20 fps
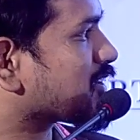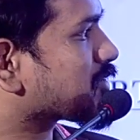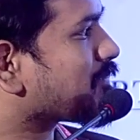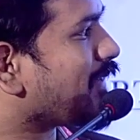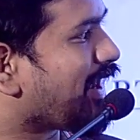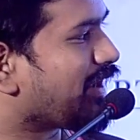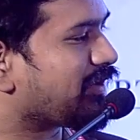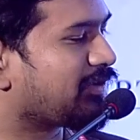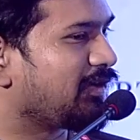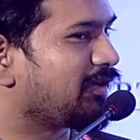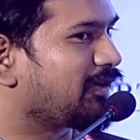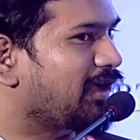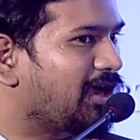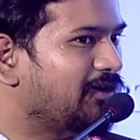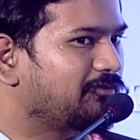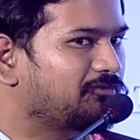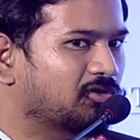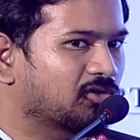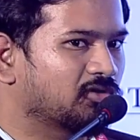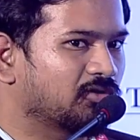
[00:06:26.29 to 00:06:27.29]
battery
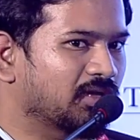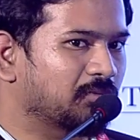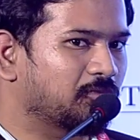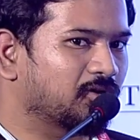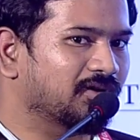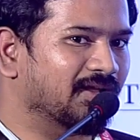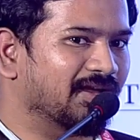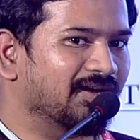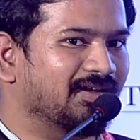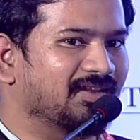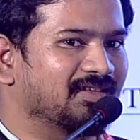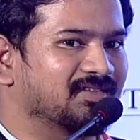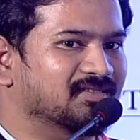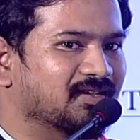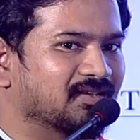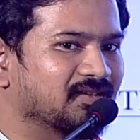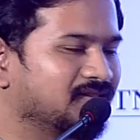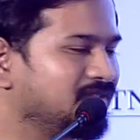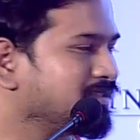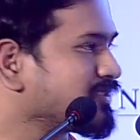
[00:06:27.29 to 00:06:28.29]
ran for only about 90
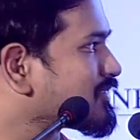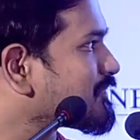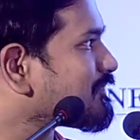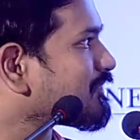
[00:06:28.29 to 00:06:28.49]
cycles,